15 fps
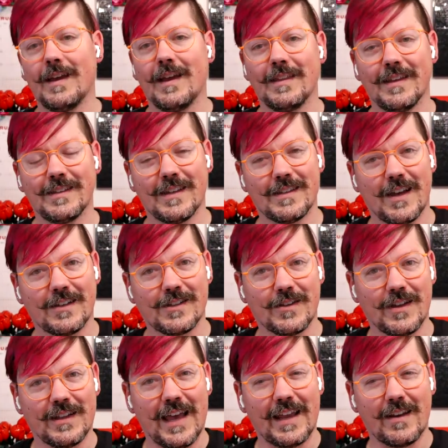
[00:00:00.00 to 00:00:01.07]
This is also
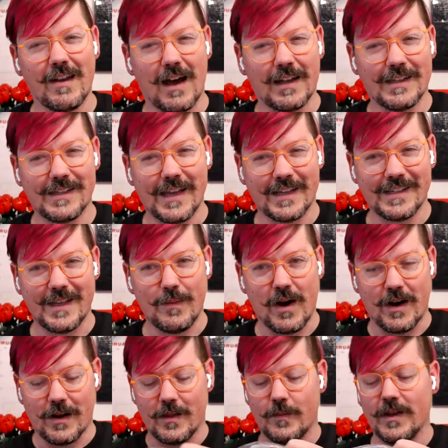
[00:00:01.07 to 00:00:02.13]
the like non-sexy
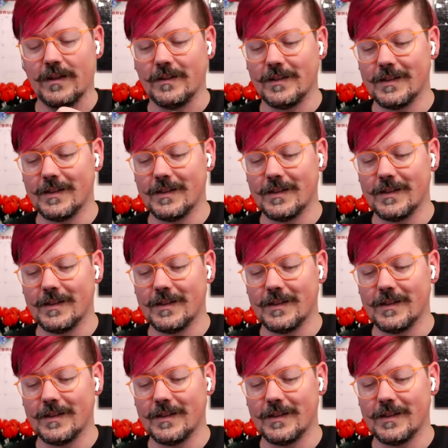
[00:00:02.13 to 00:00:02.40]
part of the build,